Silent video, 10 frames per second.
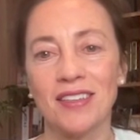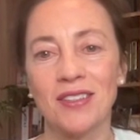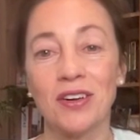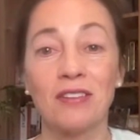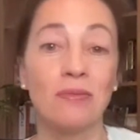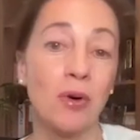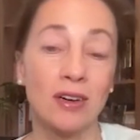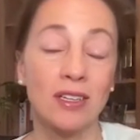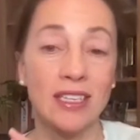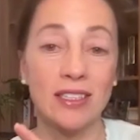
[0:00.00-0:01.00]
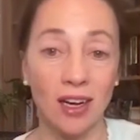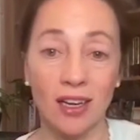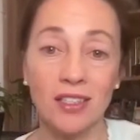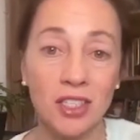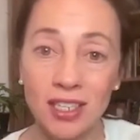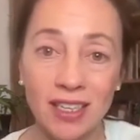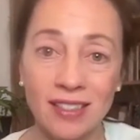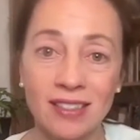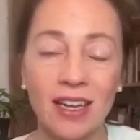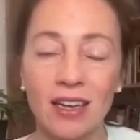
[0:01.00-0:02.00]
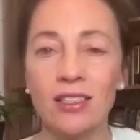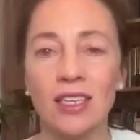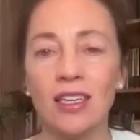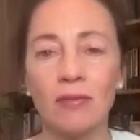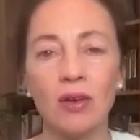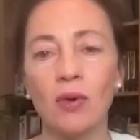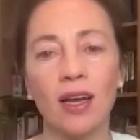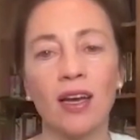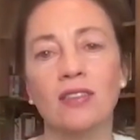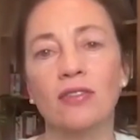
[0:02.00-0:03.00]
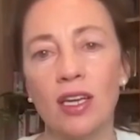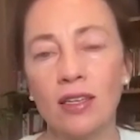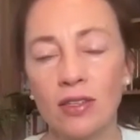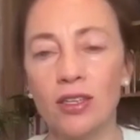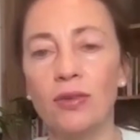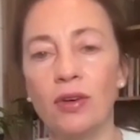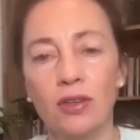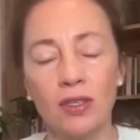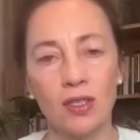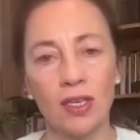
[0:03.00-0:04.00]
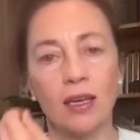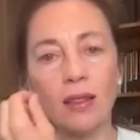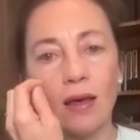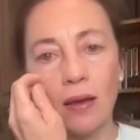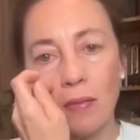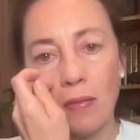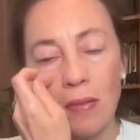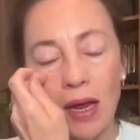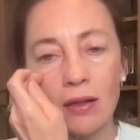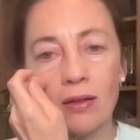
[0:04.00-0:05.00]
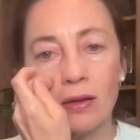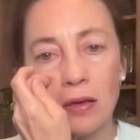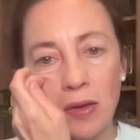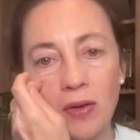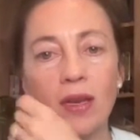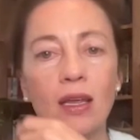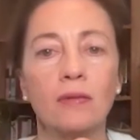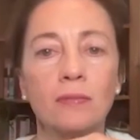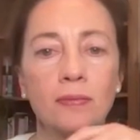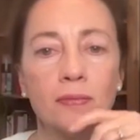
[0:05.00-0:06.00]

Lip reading: sort of moral exhaustion has settled in? I mean, what kinds of things are you noticing in the medical community?